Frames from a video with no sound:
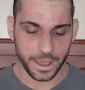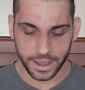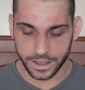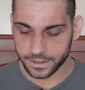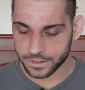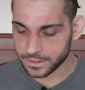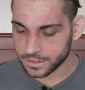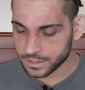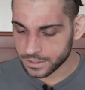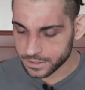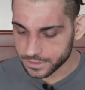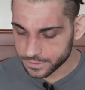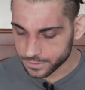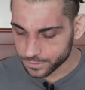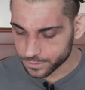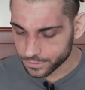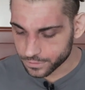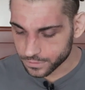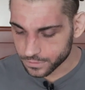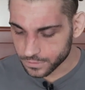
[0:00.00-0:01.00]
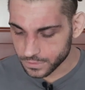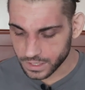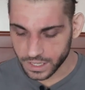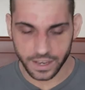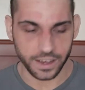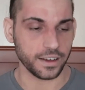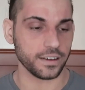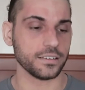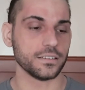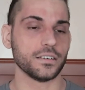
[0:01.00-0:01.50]
And
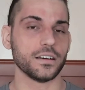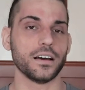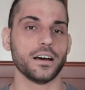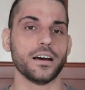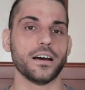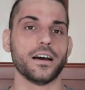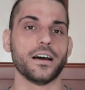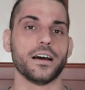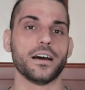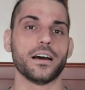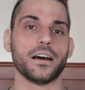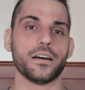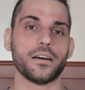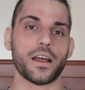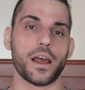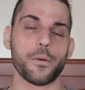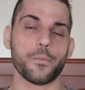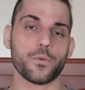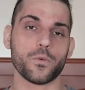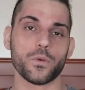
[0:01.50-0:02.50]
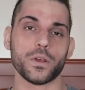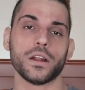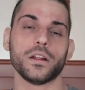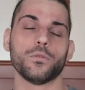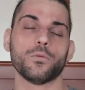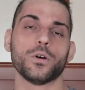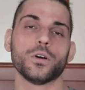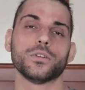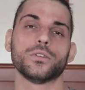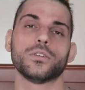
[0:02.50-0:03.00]
yeah, uh, I really
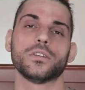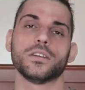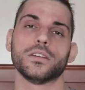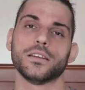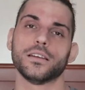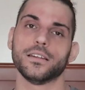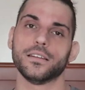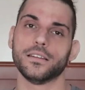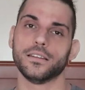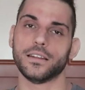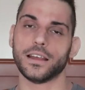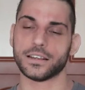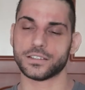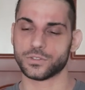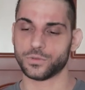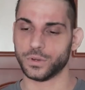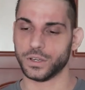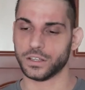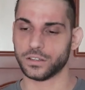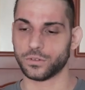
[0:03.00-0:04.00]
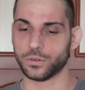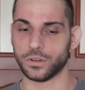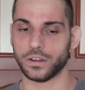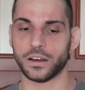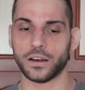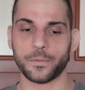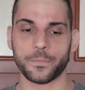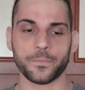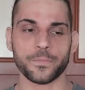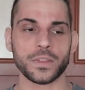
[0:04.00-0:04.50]
want next week to
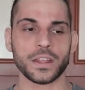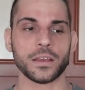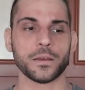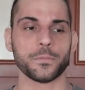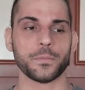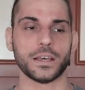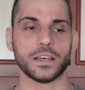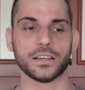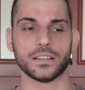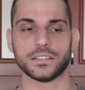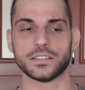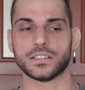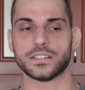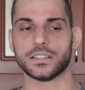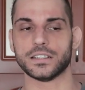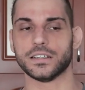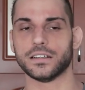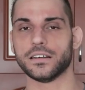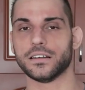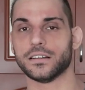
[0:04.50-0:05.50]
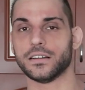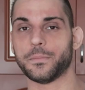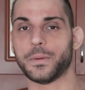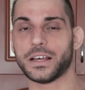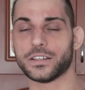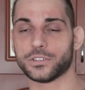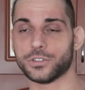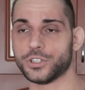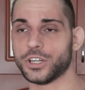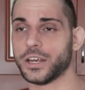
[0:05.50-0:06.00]
come because
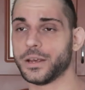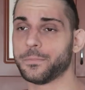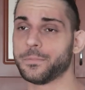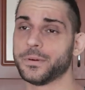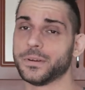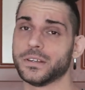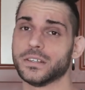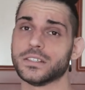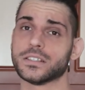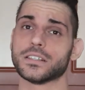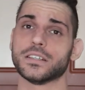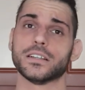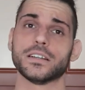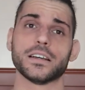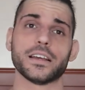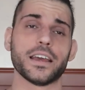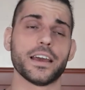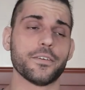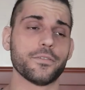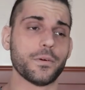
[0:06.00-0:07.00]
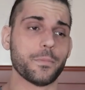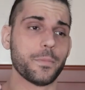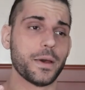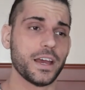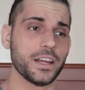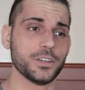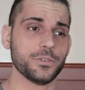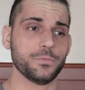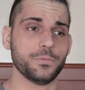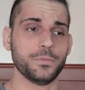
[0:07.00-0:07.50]
Tommaso Ciampa is gonna have a
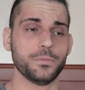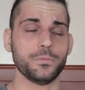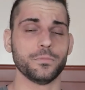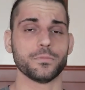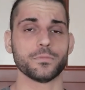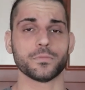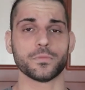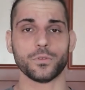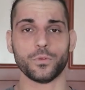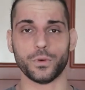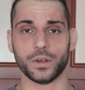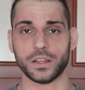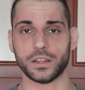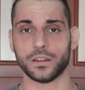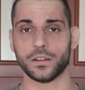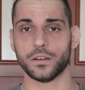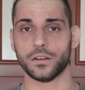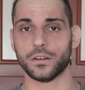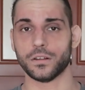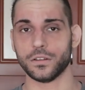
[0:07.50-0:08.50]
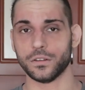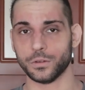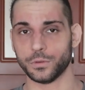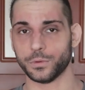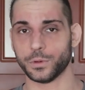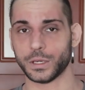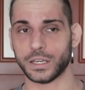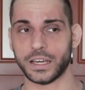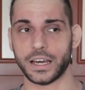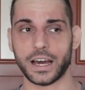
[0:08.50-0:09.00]
match with
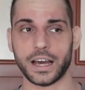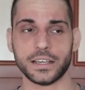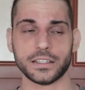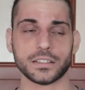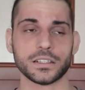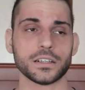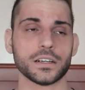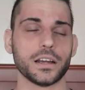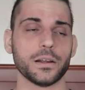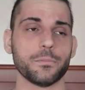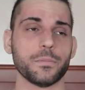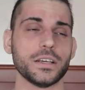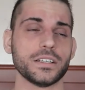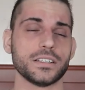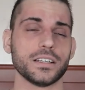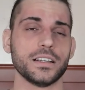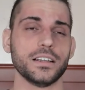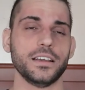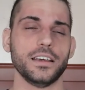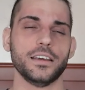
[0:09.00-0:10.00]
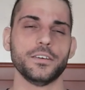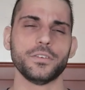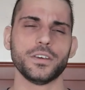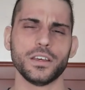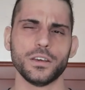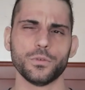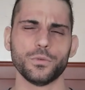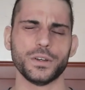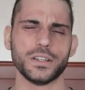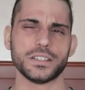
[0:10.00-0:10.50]
Ludwig Kaiser, and basically, if
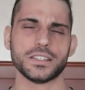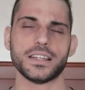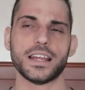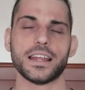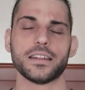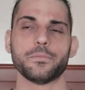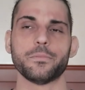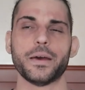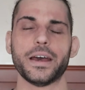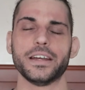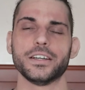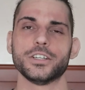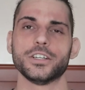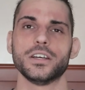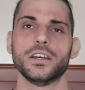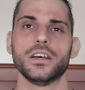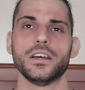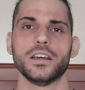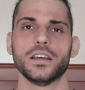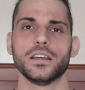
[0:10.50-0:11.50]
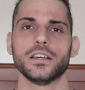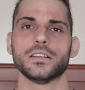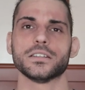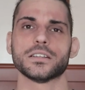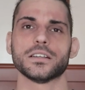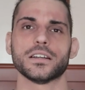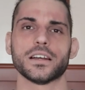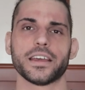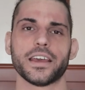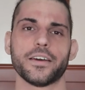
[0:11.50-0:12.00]
he wins that match, he's
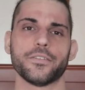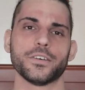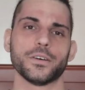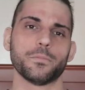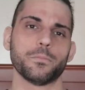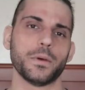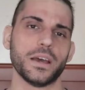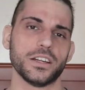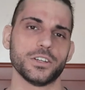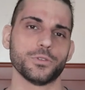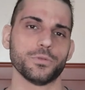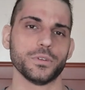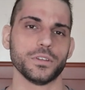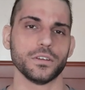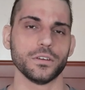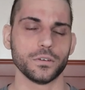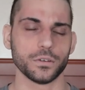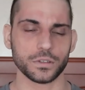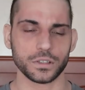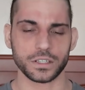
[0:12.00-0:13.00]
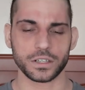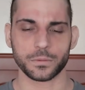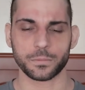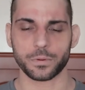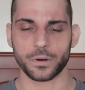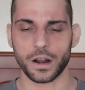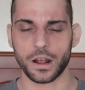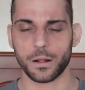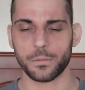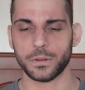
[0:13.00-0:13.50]
gonna have a match with Gunther
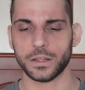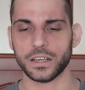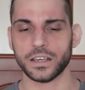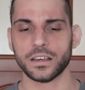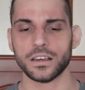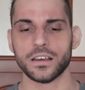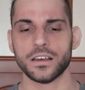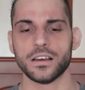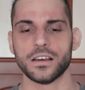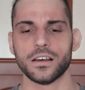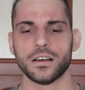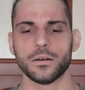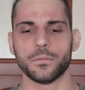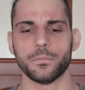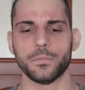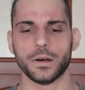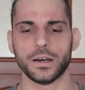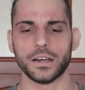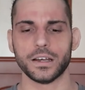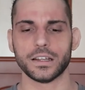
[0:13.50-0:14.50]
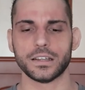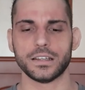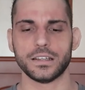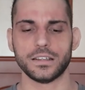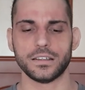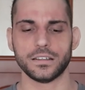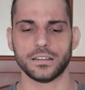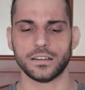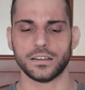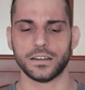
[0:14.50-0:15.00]
probably.
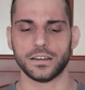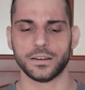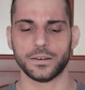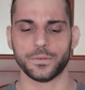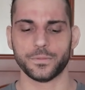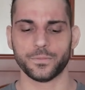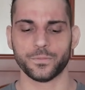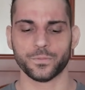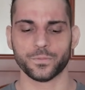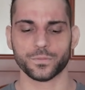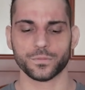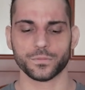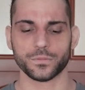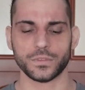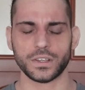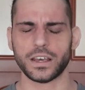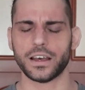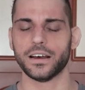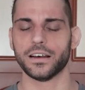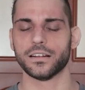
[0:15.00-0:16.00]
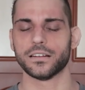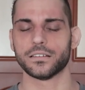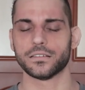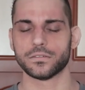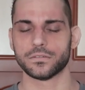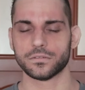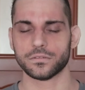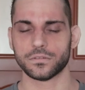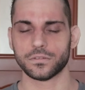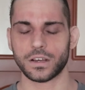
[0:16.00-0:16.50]
But um, yeah,
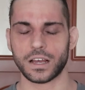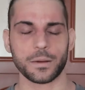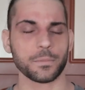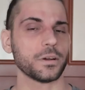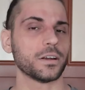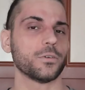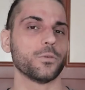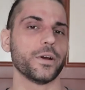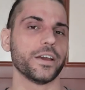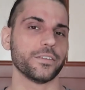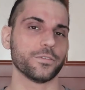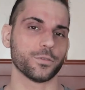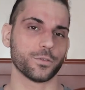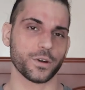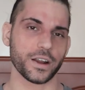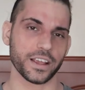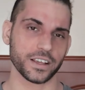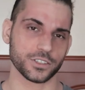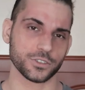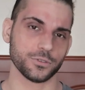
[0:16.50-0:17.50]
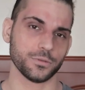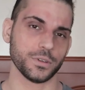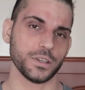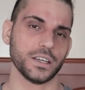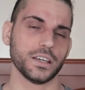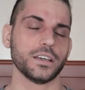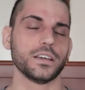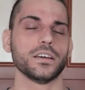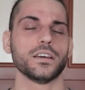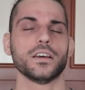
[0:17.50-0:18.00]
I'm gonna wait for next
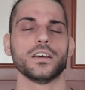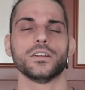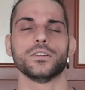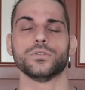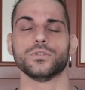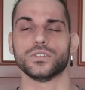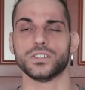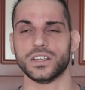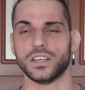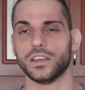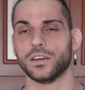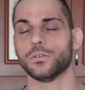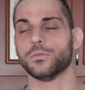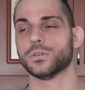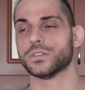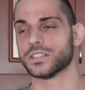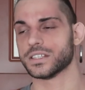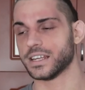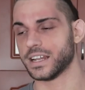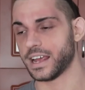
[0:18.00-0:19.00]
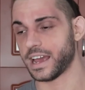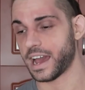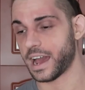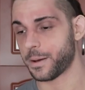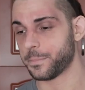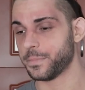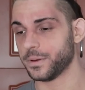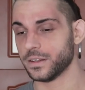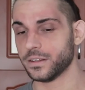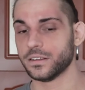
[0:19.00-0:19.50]
week to see what's gonna
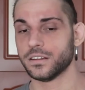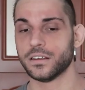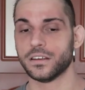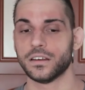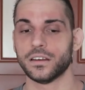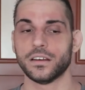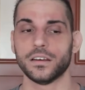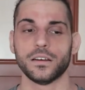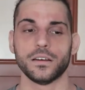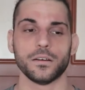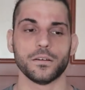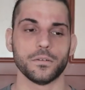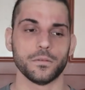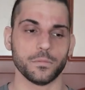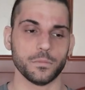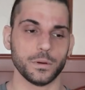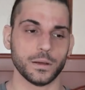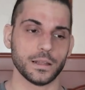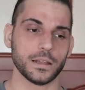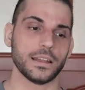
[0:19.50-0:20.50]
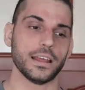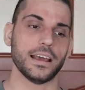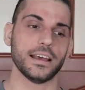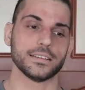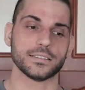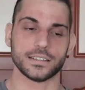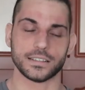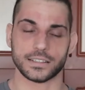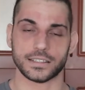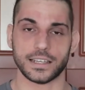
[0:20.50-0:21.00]
happen. But
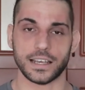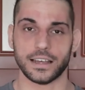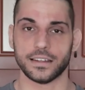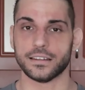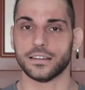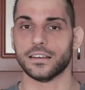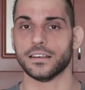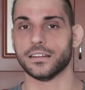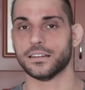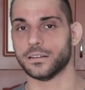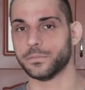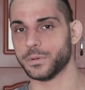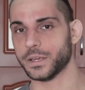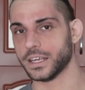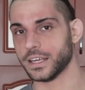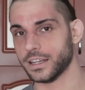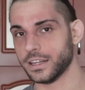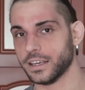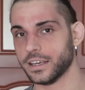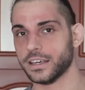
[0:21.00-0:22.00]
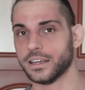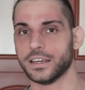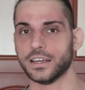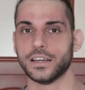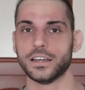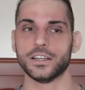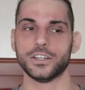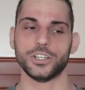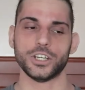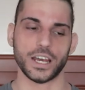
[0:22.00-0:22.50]
as I said in the beginning,
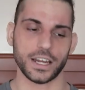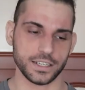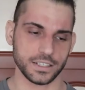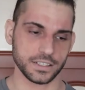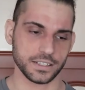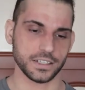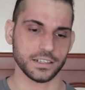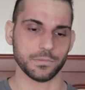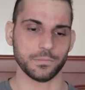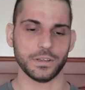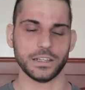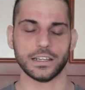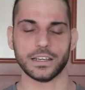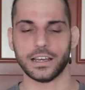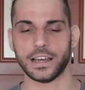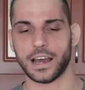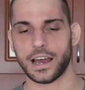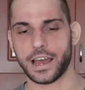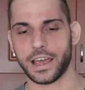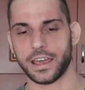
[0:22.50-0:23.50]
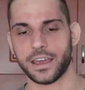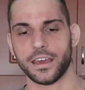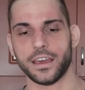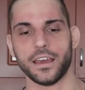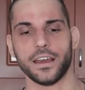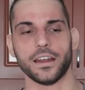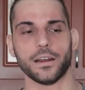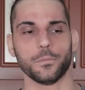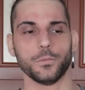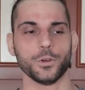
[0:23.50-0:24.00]
Chad is gonna be the guy,
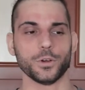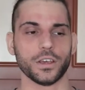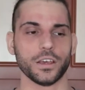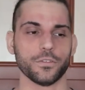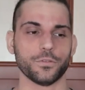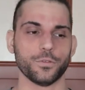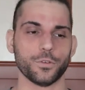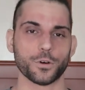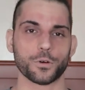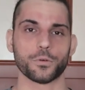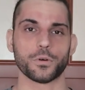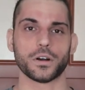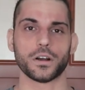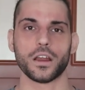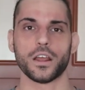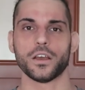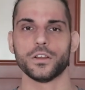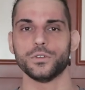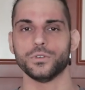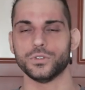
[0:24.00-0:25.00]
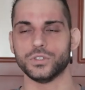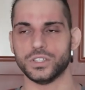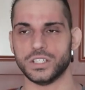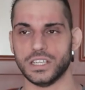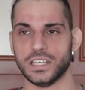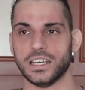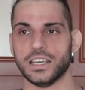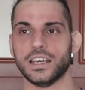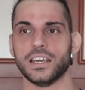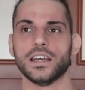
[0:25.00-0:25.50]
and I'm looking forward to
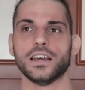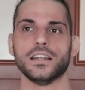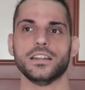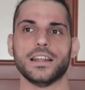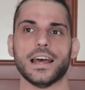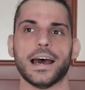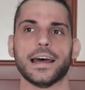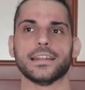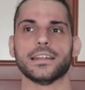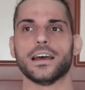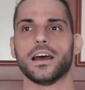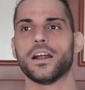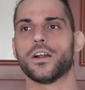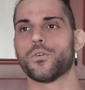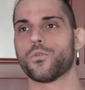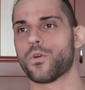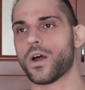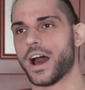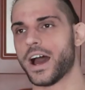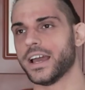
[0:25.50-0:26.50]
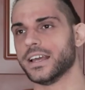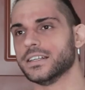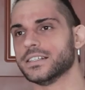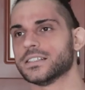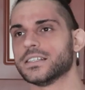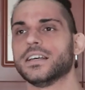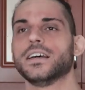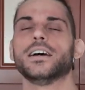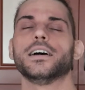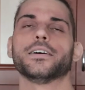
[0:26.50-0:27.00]
see that
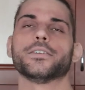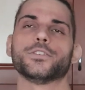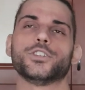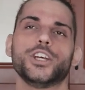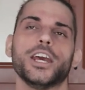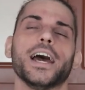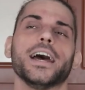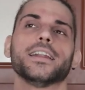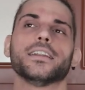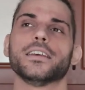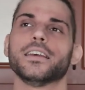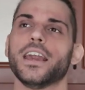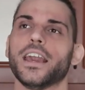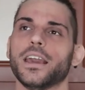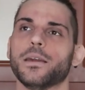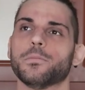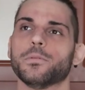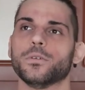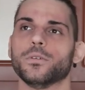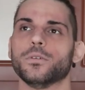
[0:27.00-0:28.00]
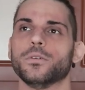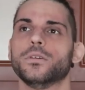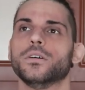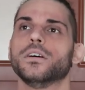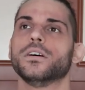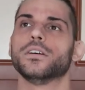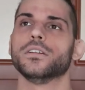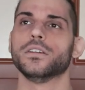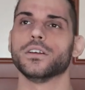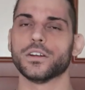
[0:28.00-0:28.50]
rise of Chad Gable,
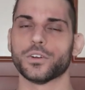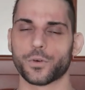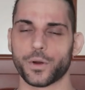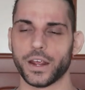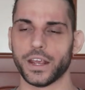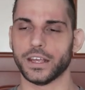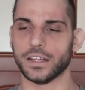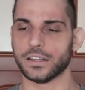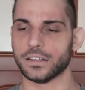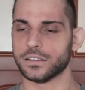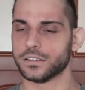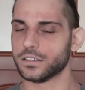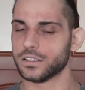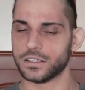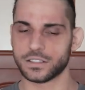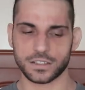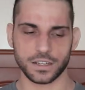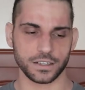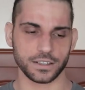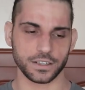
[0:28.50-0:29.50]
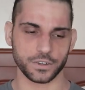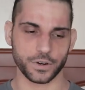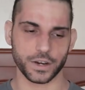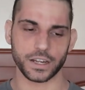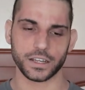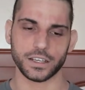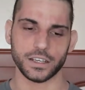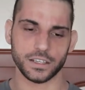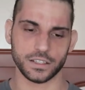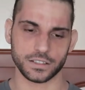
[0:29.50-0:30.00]
the great. He's not the
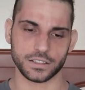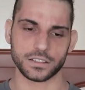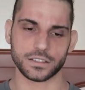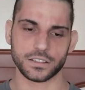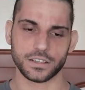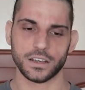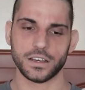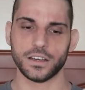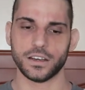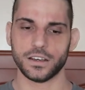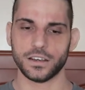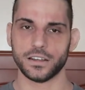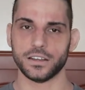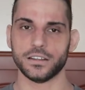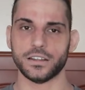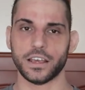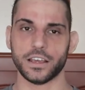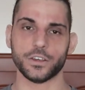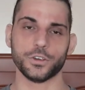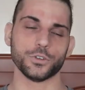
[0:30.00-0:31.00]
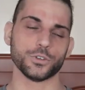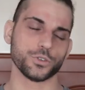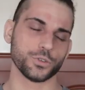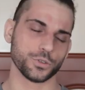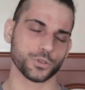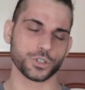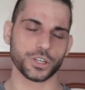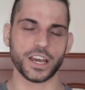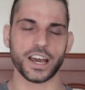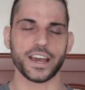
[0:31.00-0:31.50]
great, he's Thank you,
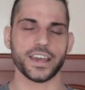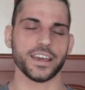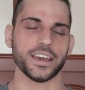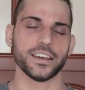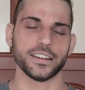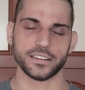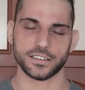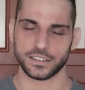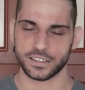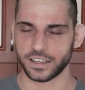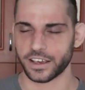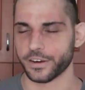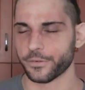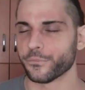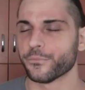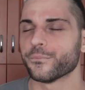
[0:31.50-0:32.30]
Shush Guy, and yeah.